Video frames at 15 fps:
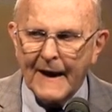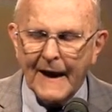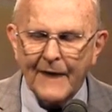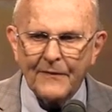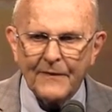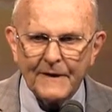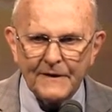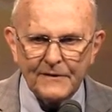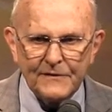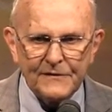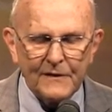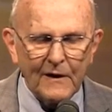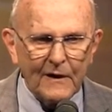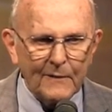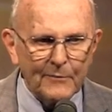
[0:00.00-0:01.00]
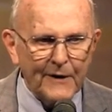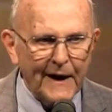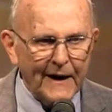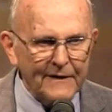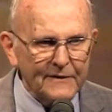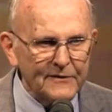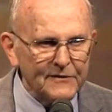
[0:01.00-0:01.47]
And these are
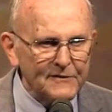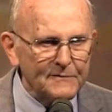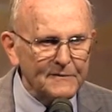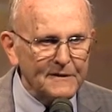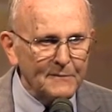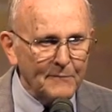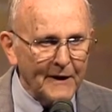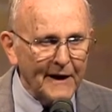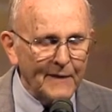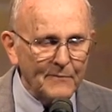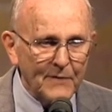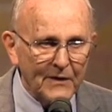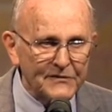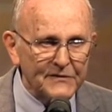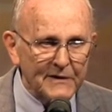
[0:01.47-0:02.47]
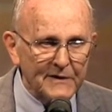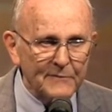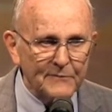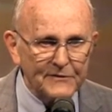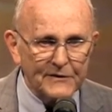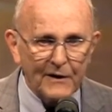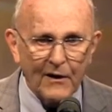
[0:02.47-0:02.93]
practiced by
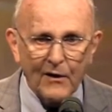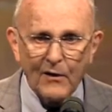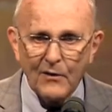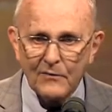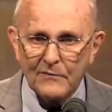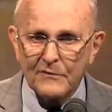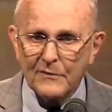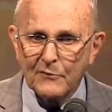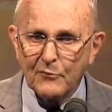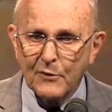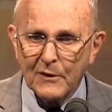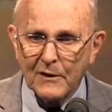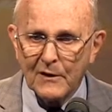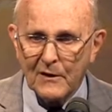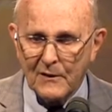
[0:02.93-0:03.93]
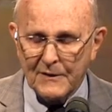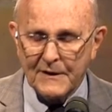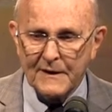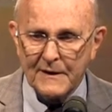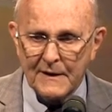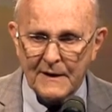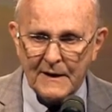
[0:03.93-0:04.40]
Muslims all over the world
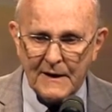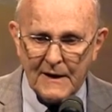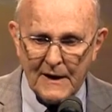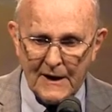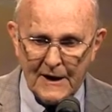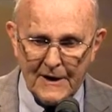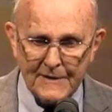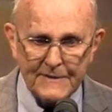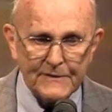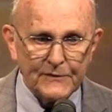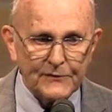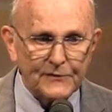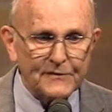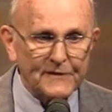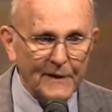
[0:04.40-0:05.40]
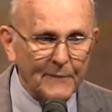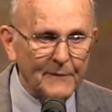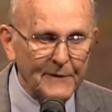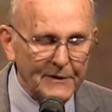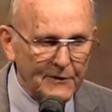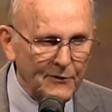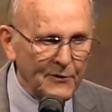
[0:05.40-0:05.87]
to
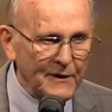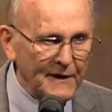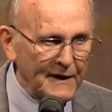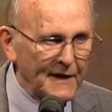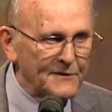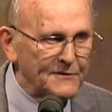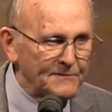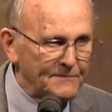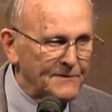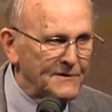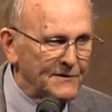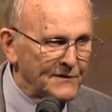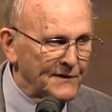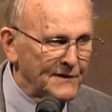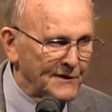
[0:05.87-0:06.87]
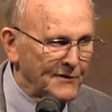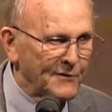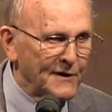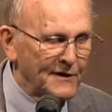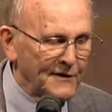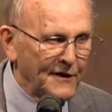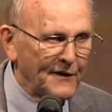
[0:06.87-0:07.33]
some degree, as to the
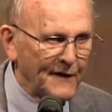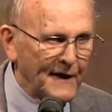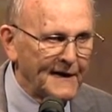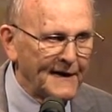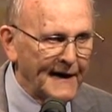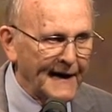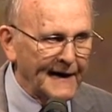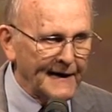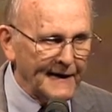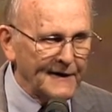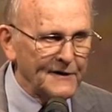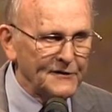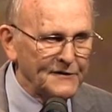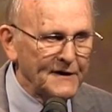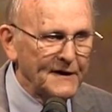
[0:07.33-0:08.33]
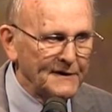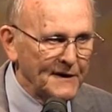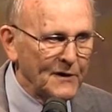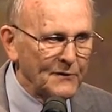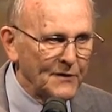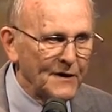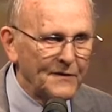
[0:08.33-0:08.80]
degree that they can. At least they
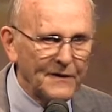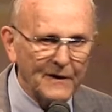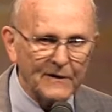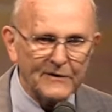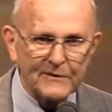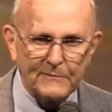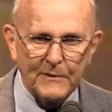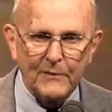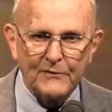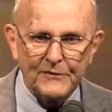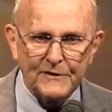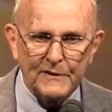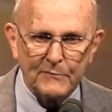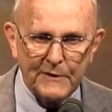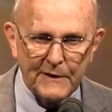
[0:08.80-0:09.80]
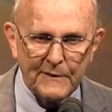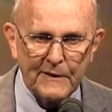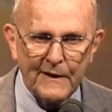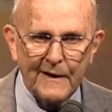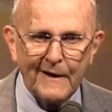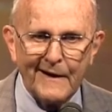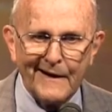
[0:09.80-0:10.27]
know that they're supposed to be
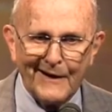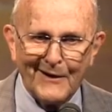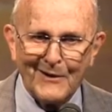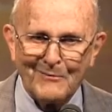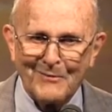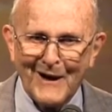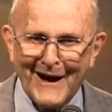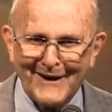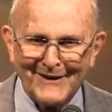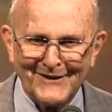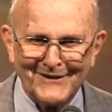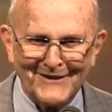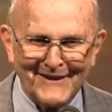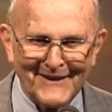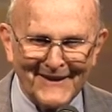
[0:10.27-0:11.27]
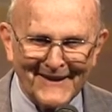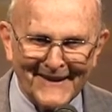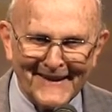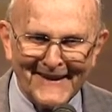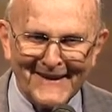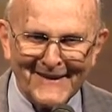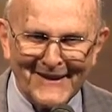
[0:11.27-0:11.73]
practicing
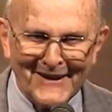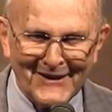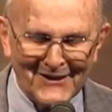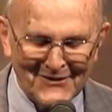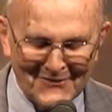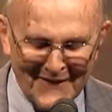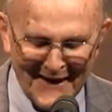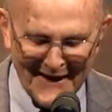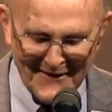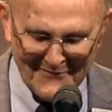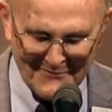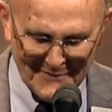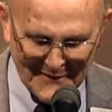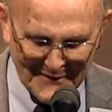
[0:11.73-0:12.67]
these 5